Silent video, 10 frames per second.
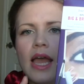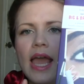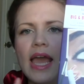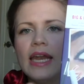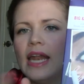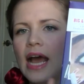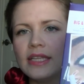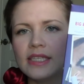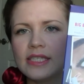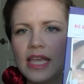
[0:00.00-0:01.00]
And it
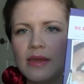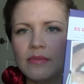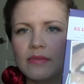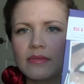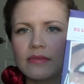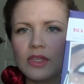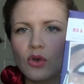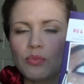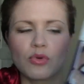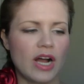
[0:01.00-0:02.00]
had the same
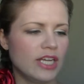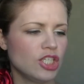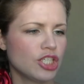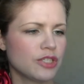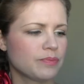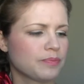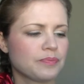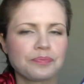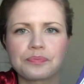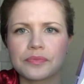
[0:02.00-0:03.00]
little brush,
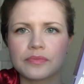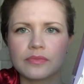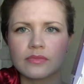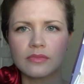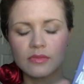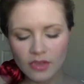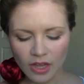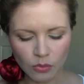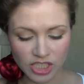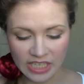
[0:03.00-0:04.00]

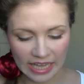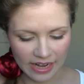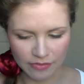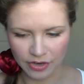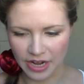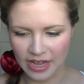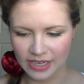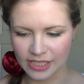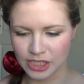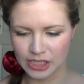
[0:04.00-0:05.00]
which again, I forgot.
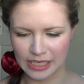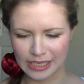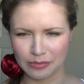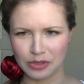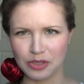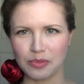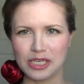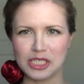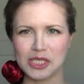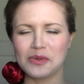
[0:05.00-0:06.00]
I just like kind of put the
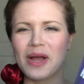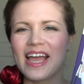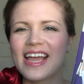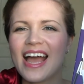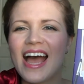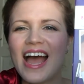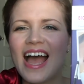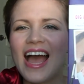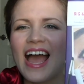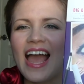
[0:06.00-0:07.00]
brushes away.
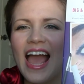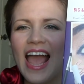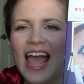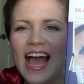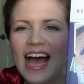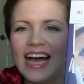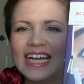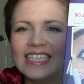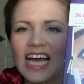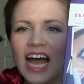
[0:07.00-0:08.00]

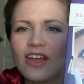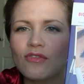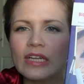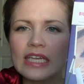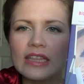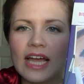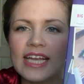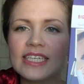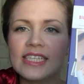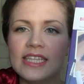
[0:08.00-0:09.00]
And I really
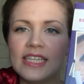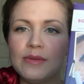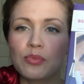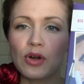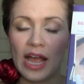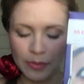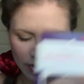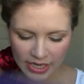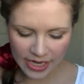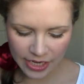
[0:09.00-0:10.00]
liked the
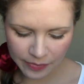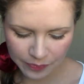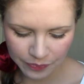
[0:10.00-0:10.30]
primer in here.